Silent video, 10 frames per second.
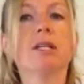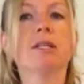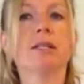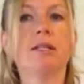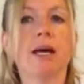
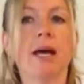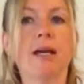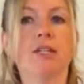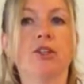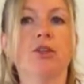is
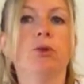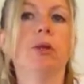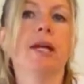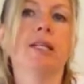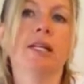that you
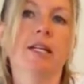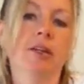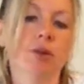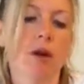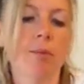like to
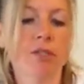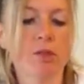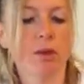eat your hummus